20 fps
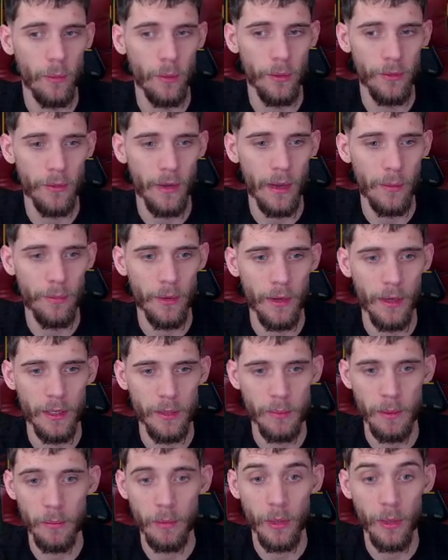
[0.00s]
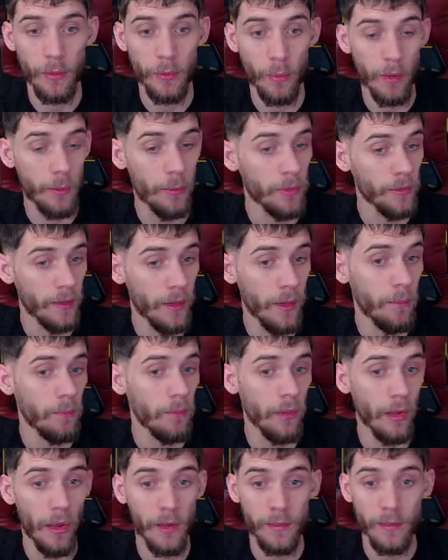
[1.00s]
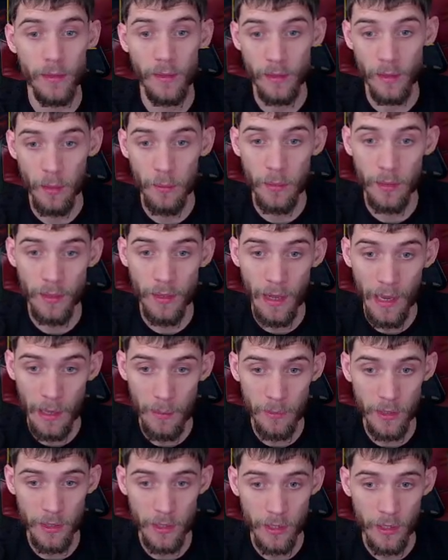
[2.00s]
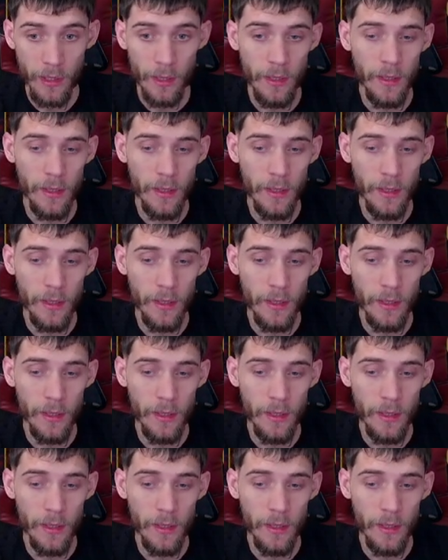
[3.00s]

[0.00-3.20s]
will drop their HP below 20%, blocks the incoming damage,